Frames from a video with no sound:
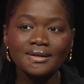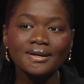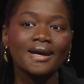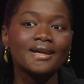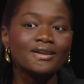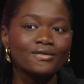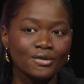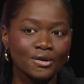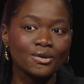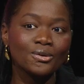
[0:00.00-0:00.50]

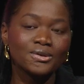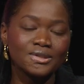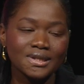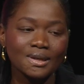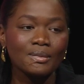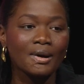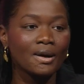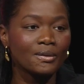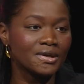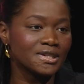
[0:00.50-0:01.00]
And if you use
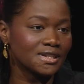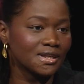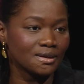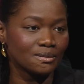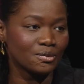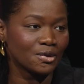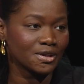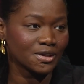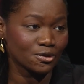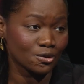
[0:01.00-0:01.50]
them, I will
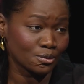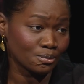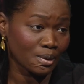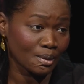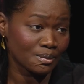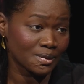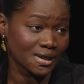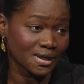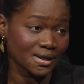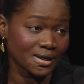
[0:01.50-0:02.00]
celebrate you in
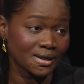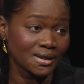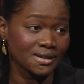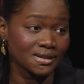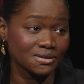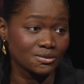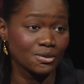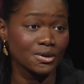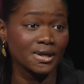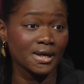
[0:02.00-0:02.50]
public. And
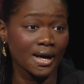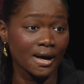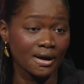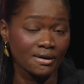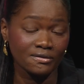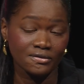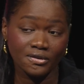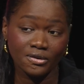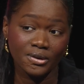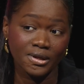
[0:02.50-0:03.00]
it's really
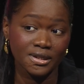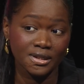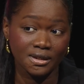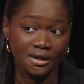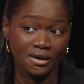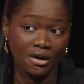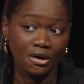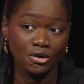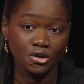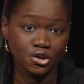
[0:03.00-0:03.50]
have created
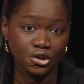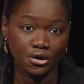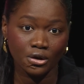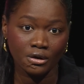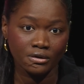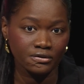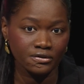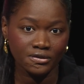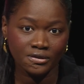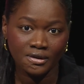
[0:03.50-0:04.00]
a culture
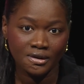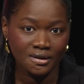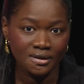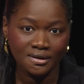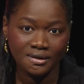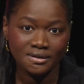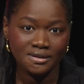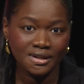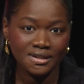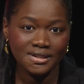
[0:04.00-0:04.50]
of
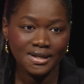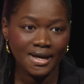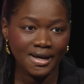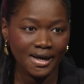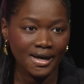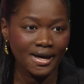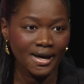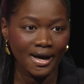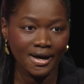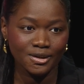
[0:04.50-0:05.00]
just
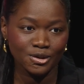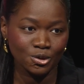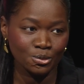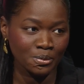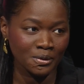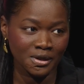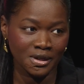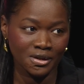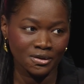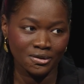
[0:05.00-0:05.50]
like AI
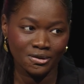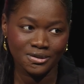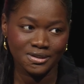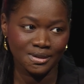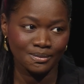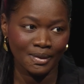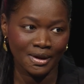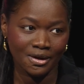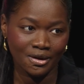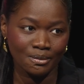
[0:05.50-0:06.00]
superheroes
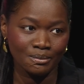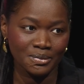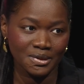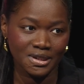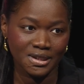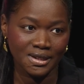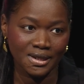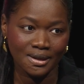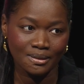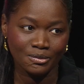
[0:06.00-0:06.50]
in my
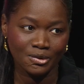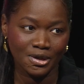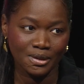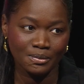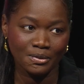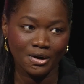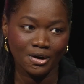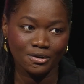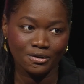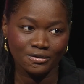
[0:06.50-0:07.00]
company, and I'm really
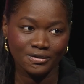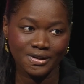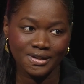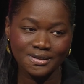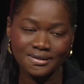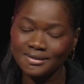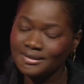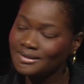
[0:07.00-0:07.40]
proud of it.